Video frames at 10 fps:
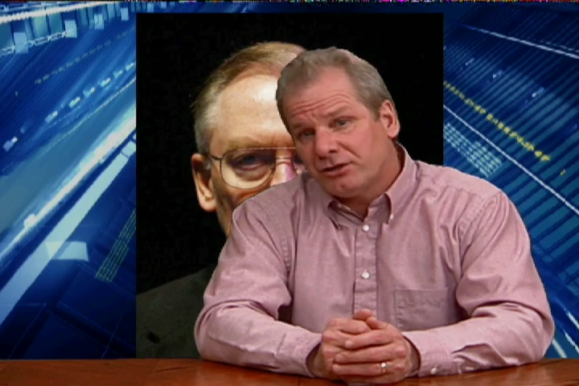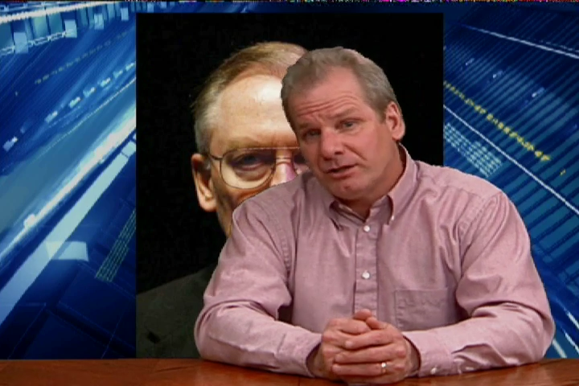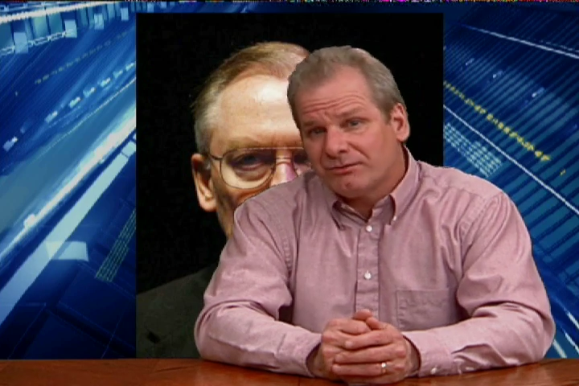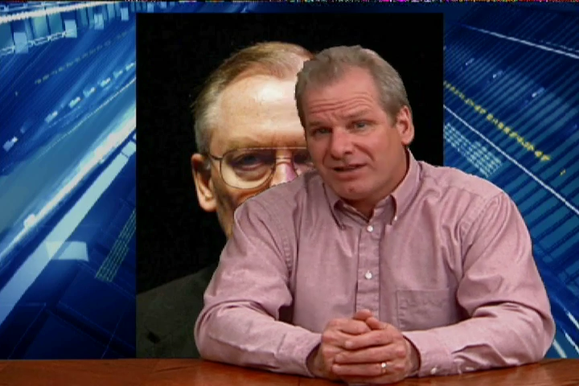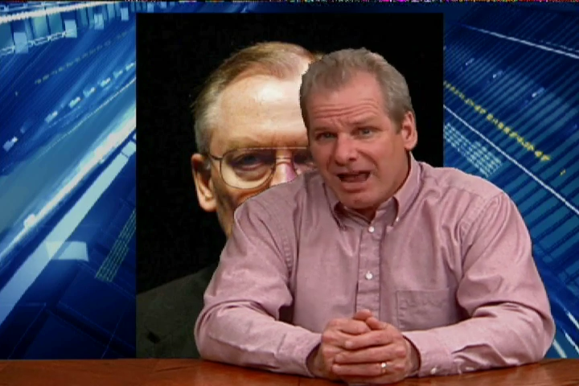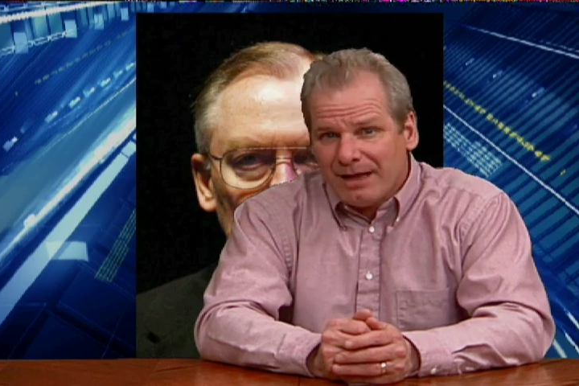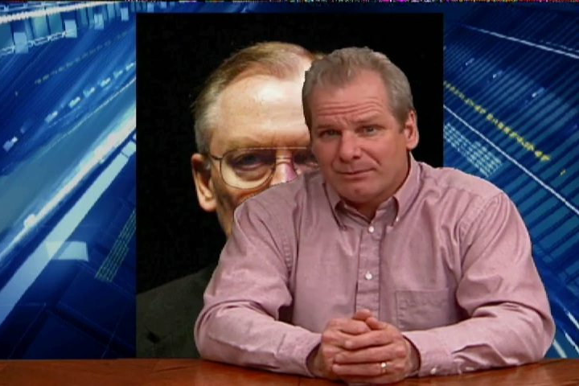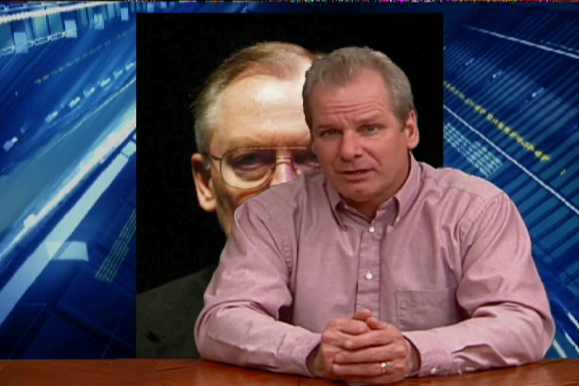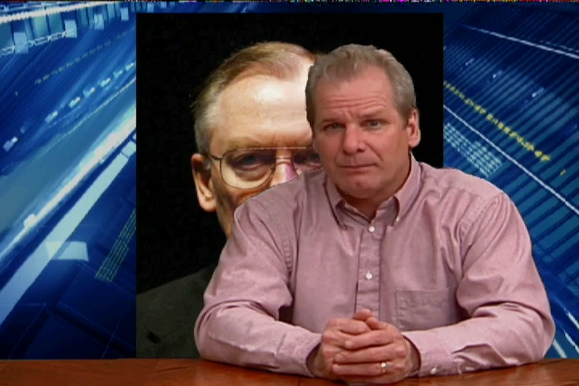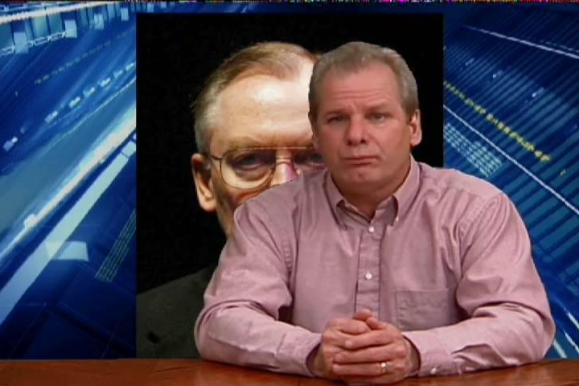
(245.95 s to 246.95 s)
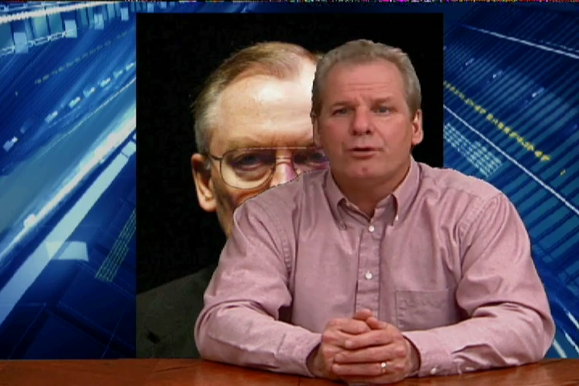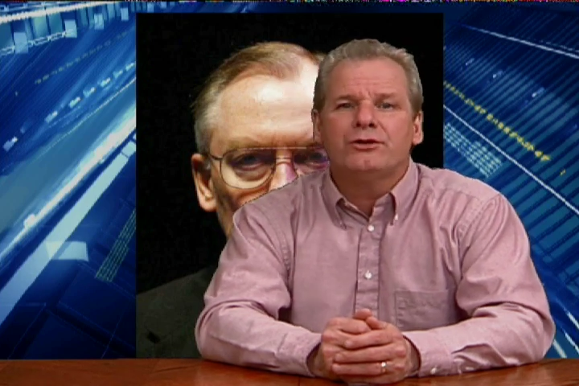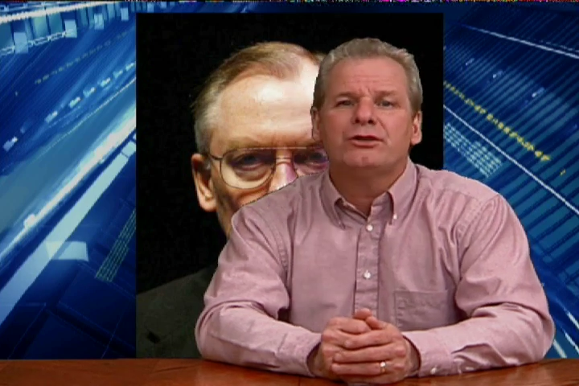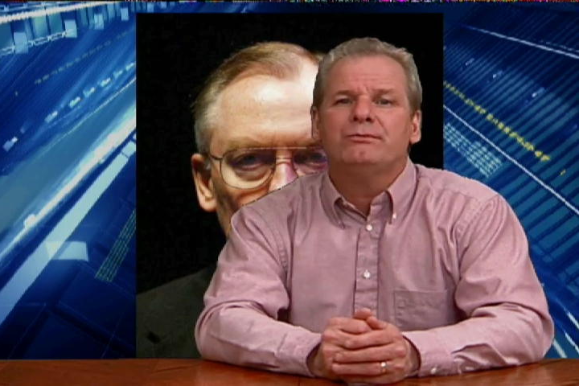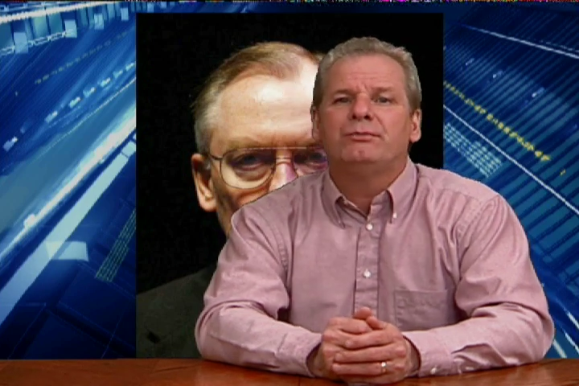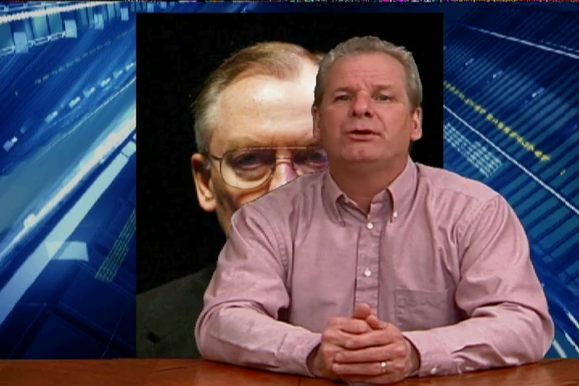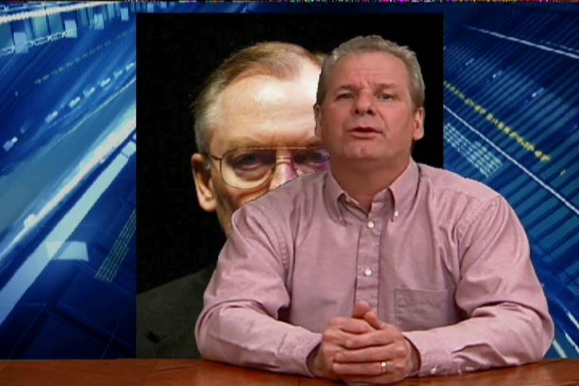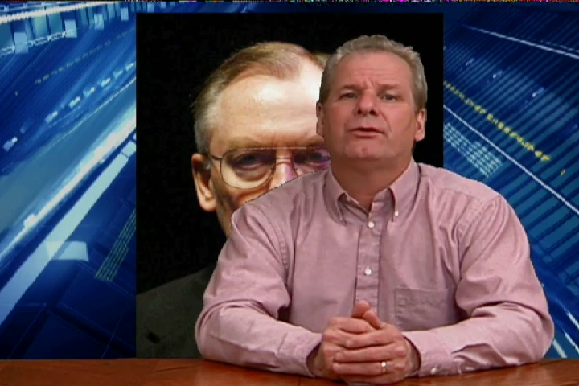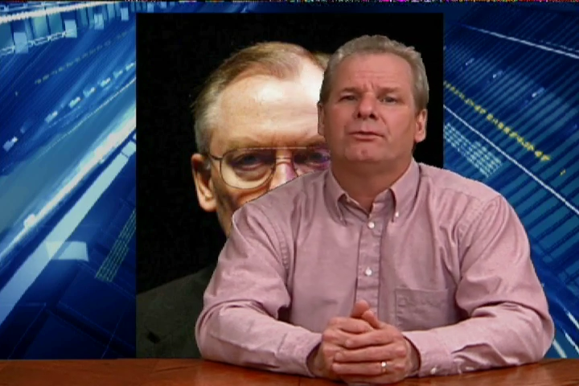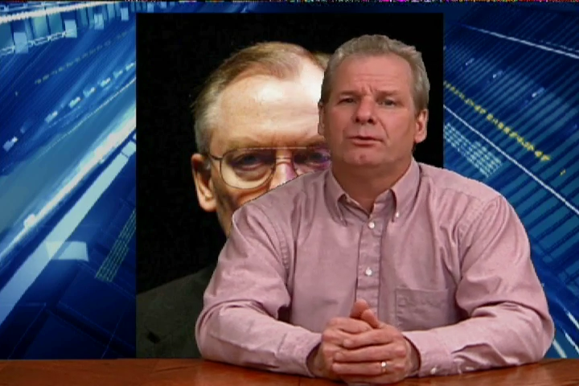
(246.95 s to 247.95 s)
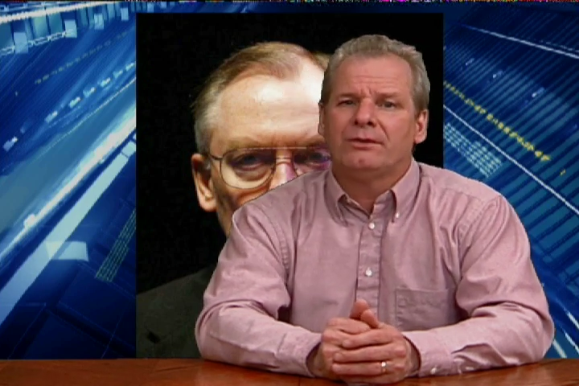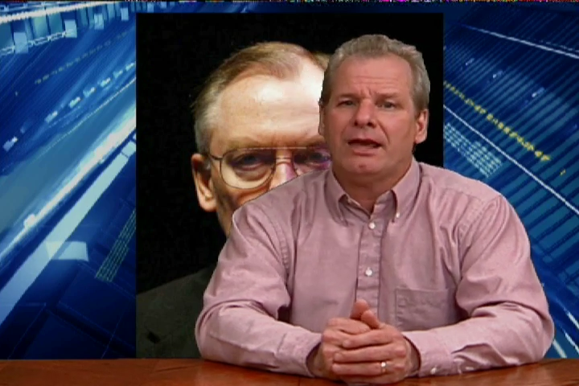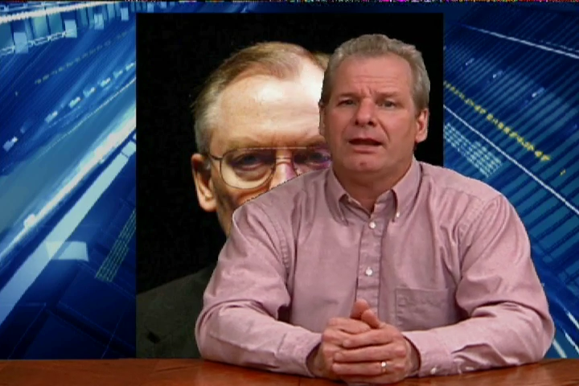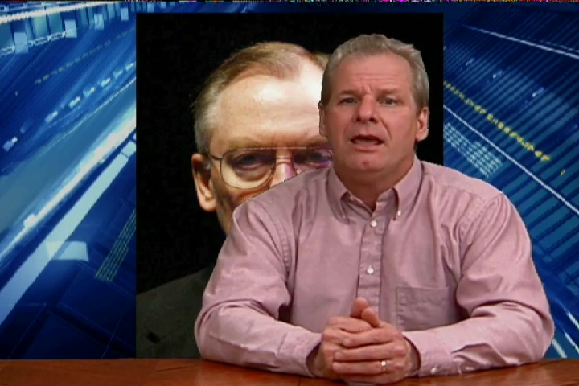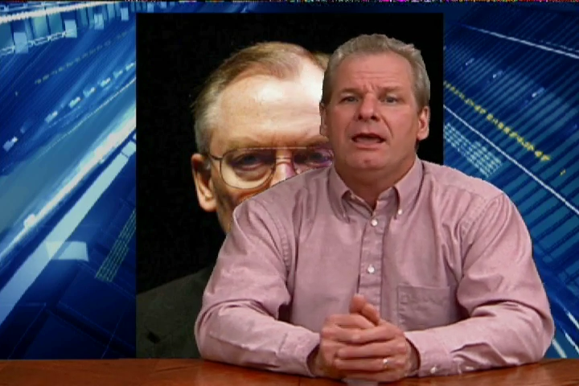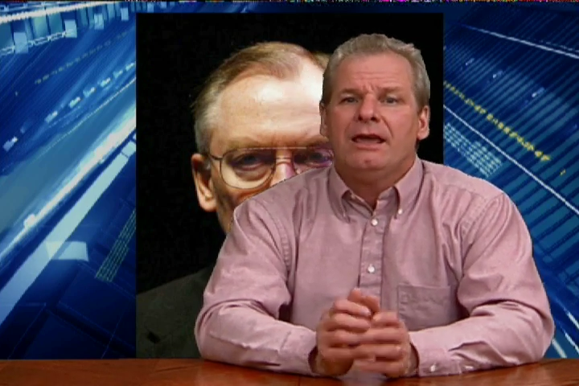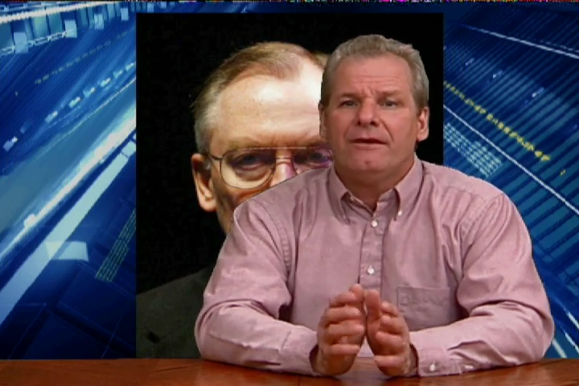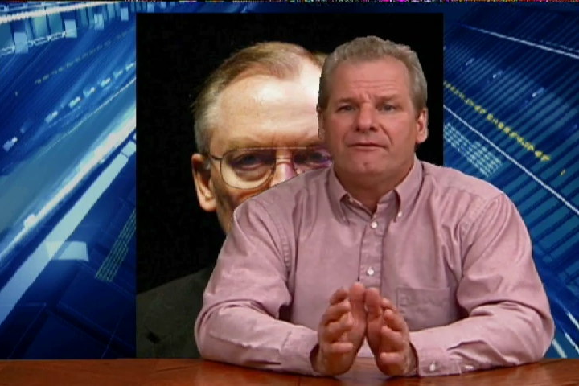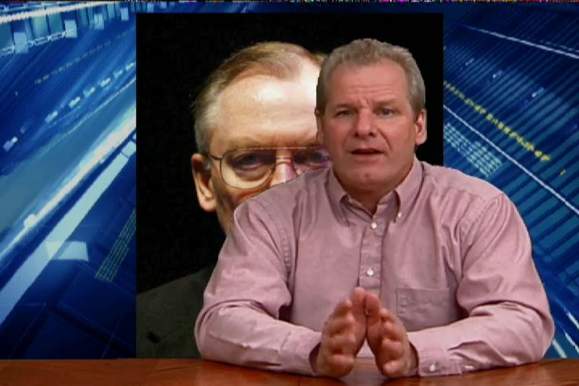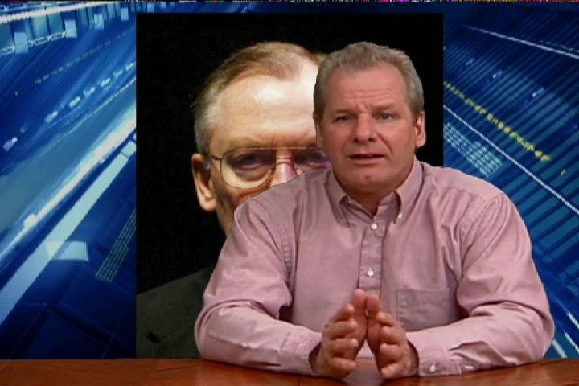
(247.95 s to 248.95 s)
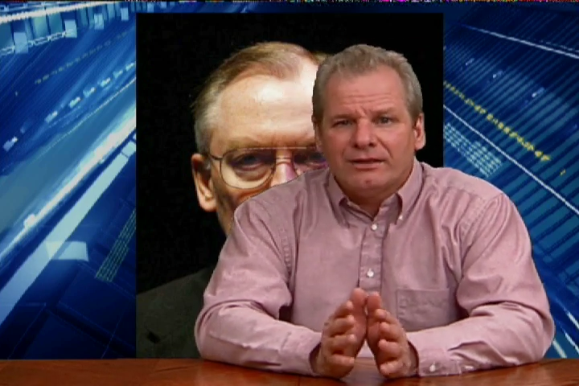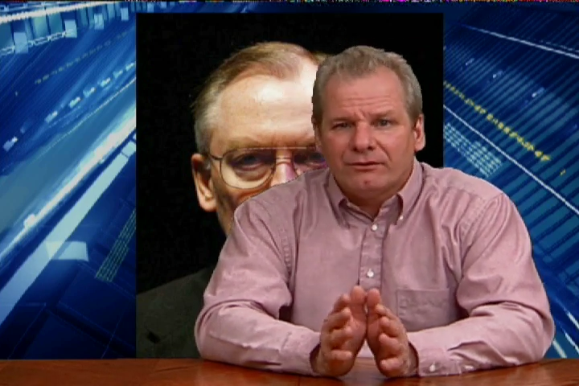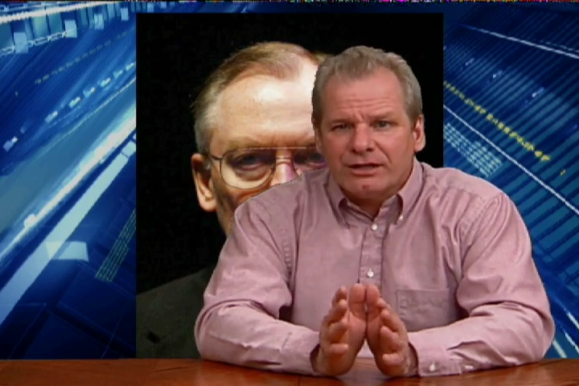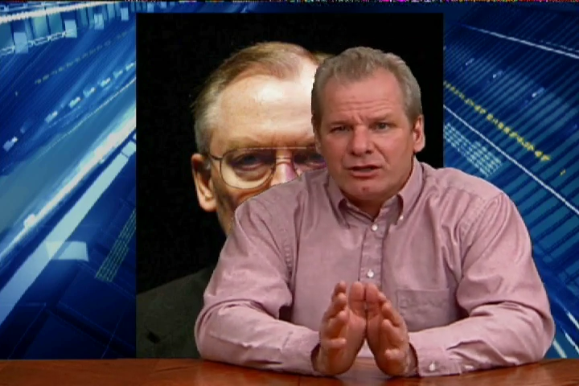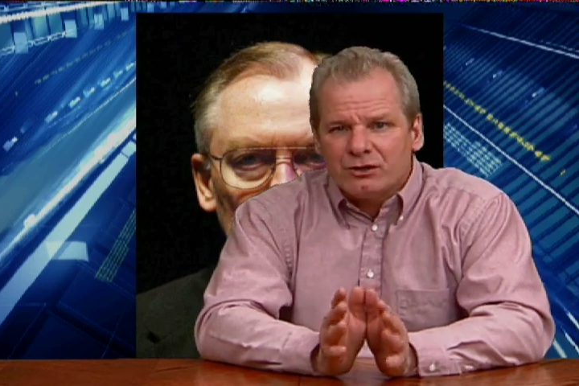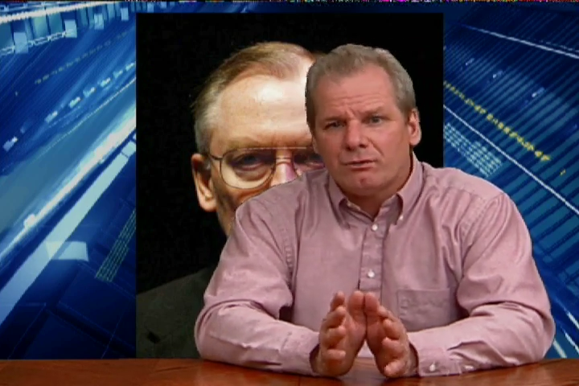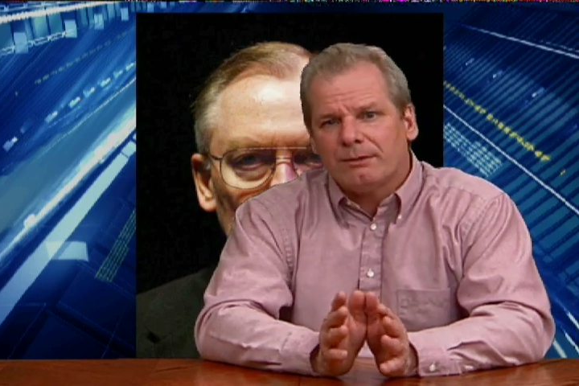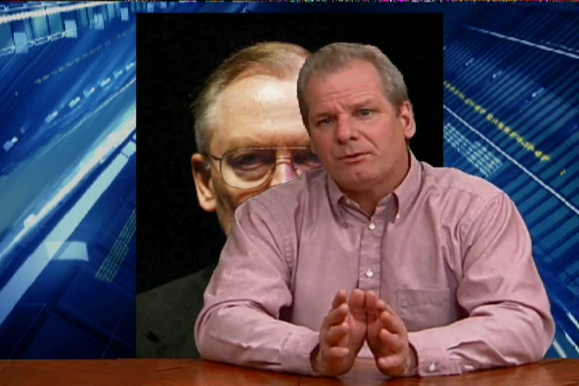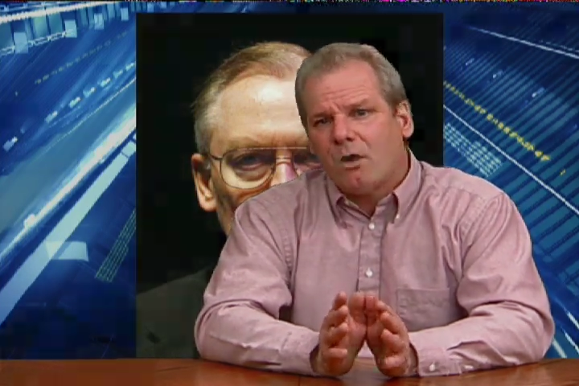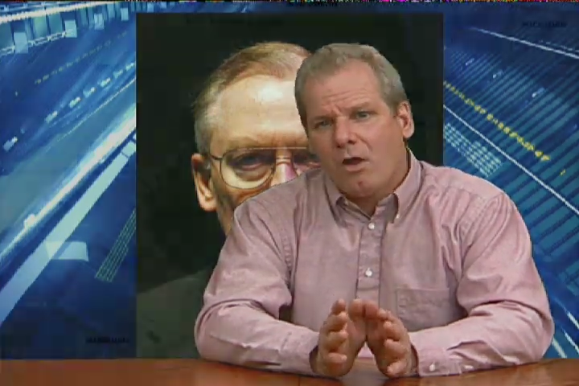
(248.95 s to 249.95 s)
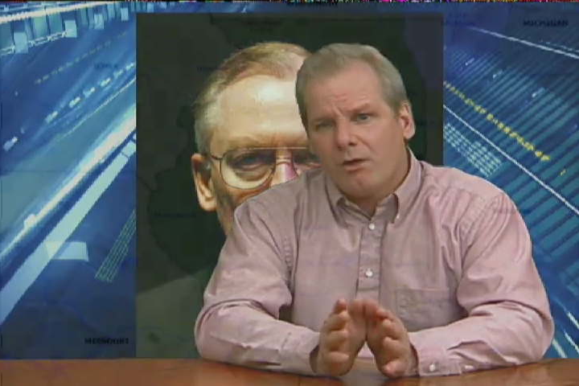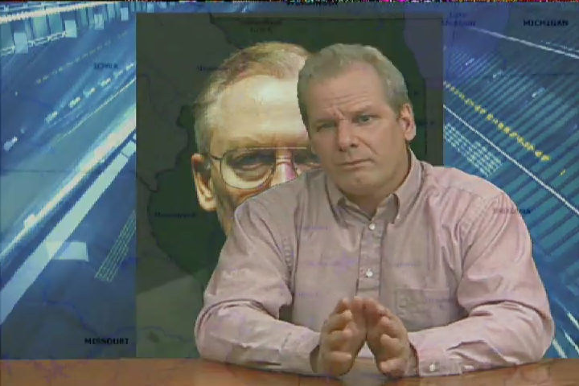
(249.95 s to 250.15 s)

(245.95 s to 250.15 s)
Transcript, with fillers: Jim Thompson pushed a bill through that effectively stripped all